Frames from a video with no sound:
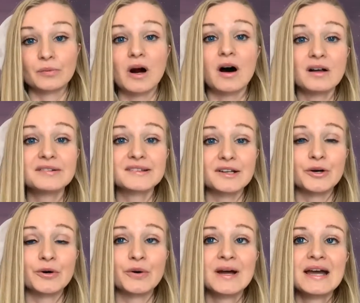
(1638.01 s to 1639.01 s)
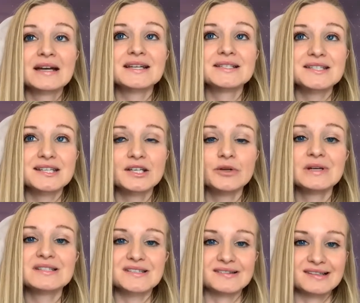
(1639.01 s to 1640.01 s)
we're also
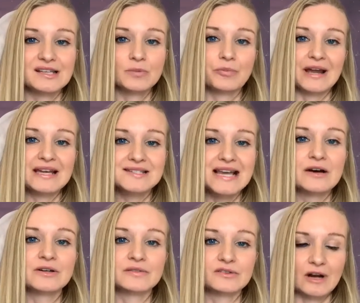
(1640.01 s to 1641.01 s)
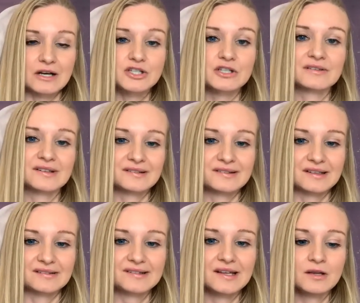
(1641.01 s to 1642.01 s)
continuing to see the breakdown of structures and
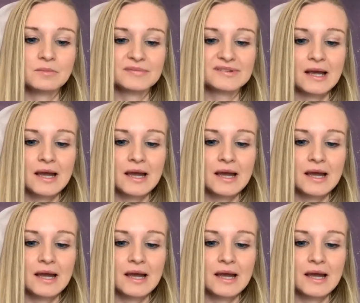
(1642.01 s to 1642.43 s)
systems